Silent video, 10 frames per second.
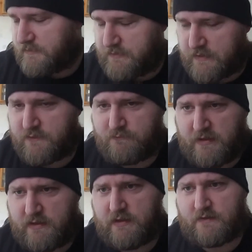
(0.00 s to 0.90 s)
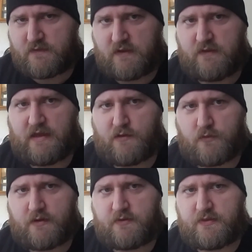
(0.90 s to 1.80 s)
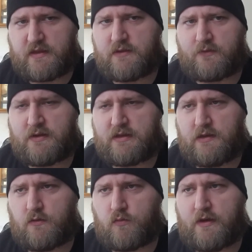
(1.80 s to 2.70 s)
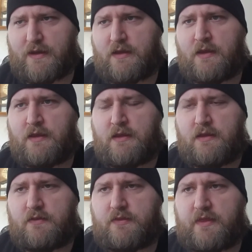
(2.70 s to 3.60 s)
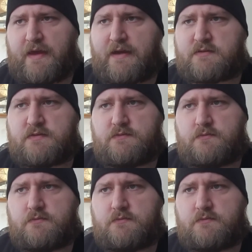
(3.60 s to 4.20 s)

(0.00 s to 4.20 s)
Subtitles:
think of PTSD that way. Think of it in a way that